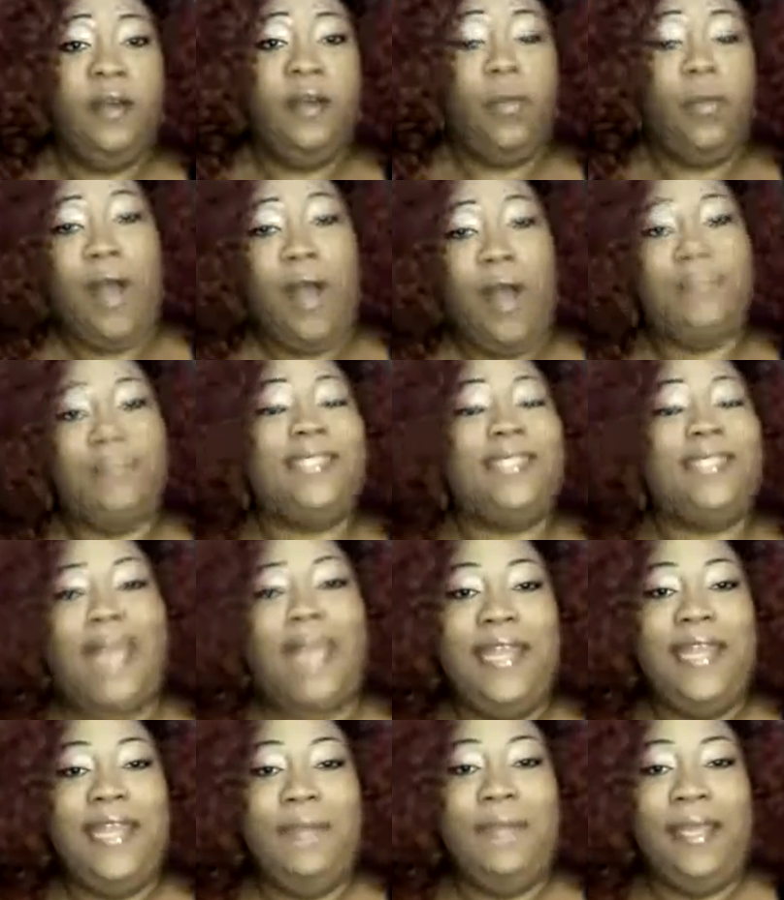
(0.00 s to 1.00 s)
what was
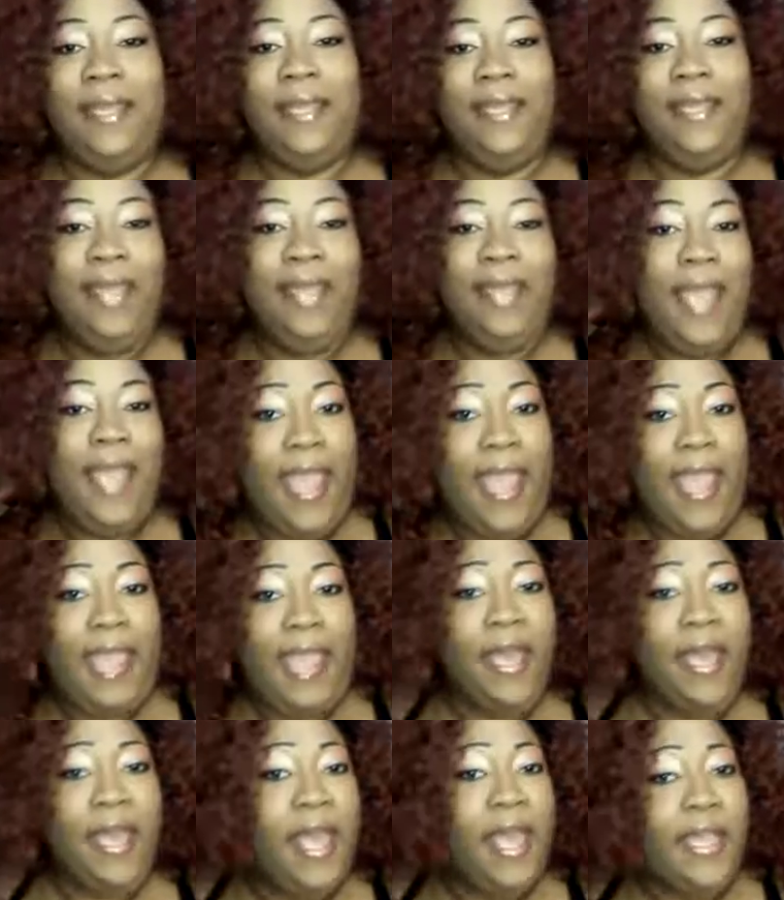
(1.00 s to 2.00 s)
done to me.
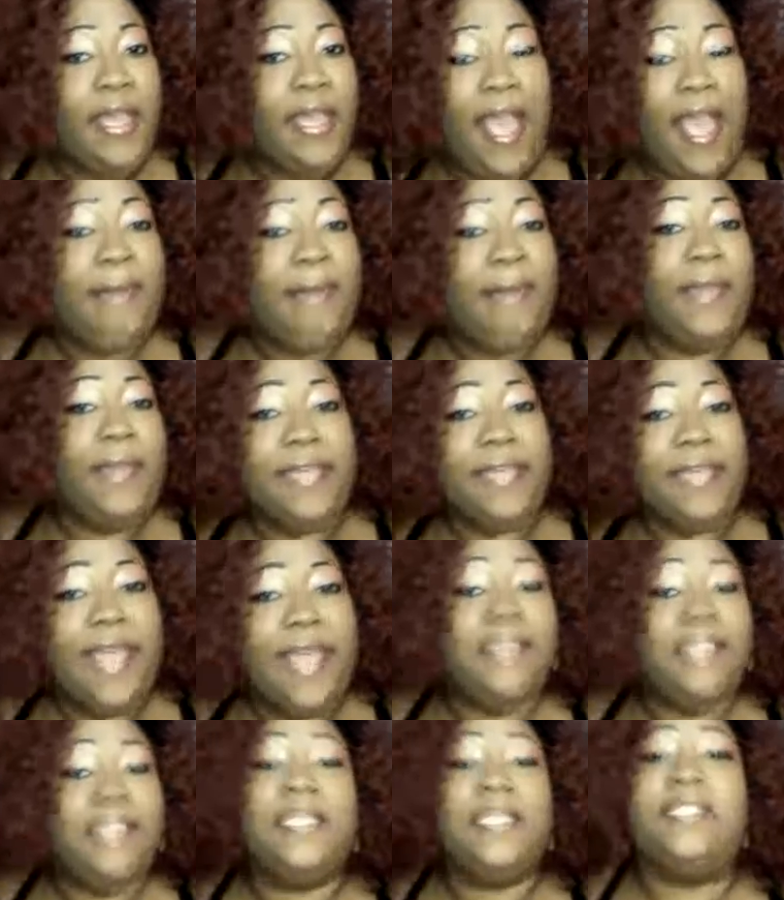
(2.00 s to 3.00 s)
And honey, I've been
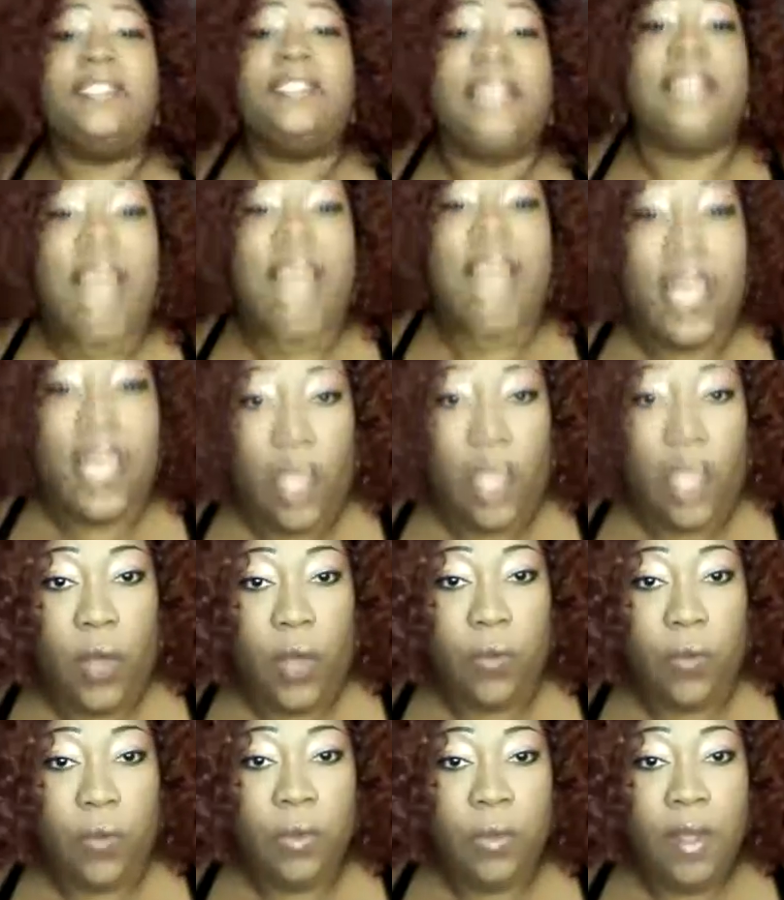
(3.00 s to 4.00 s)
dating since the
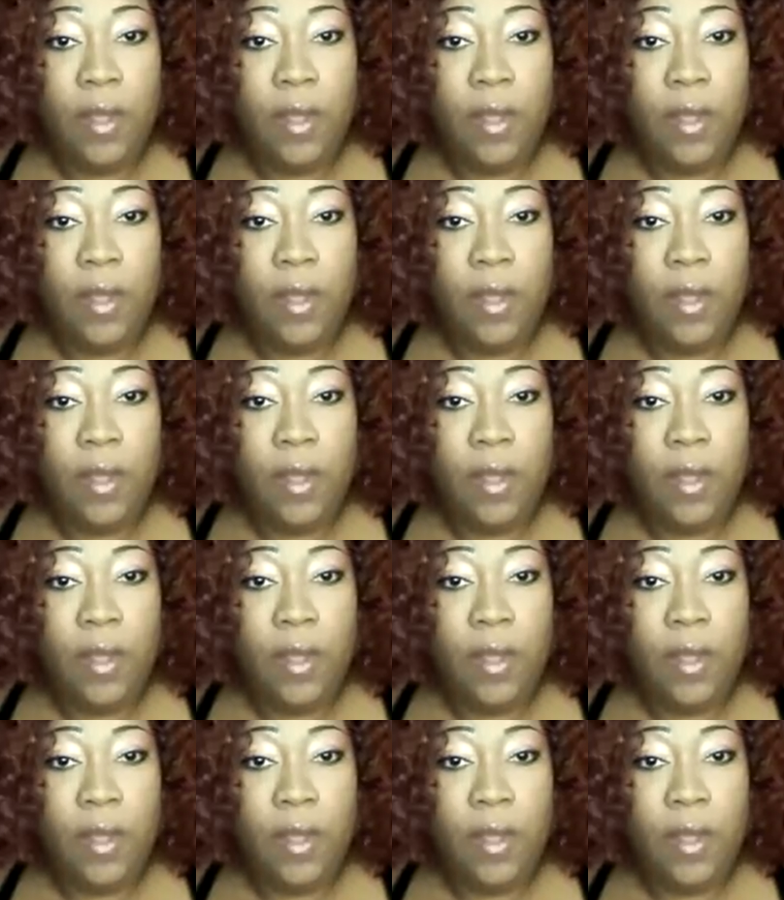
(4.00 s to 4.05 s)
get-go.